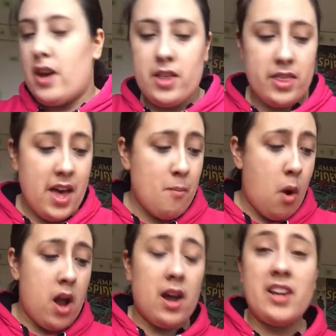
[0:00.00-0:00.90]
And then
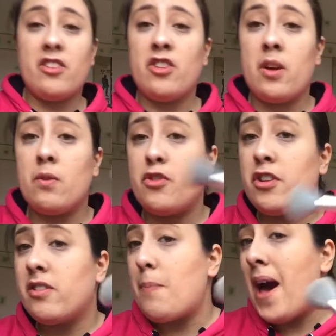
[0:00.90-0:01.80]
what I like to do is
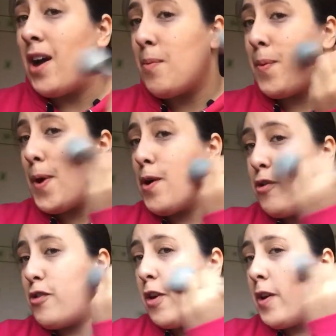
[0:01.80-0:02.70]
use the powder
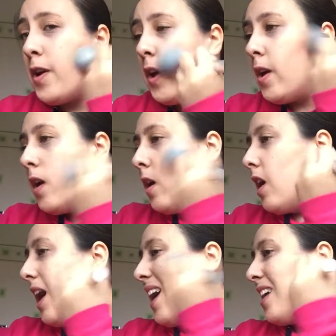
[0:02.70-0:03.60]
brush
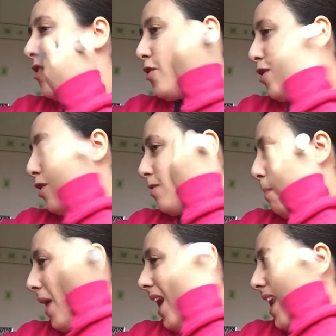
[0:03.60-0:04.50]
and just
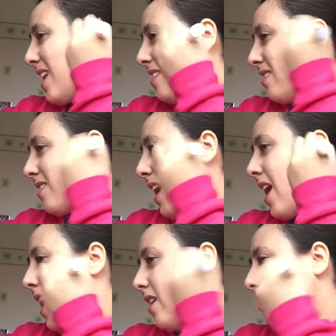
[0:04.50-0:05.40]
blend
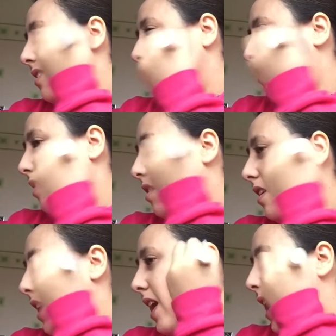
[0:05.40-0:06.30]
that
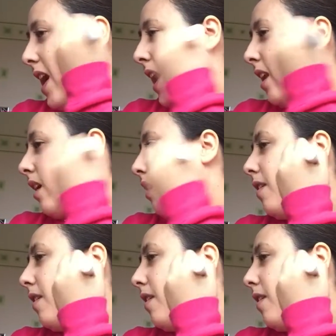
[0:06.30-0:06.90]
in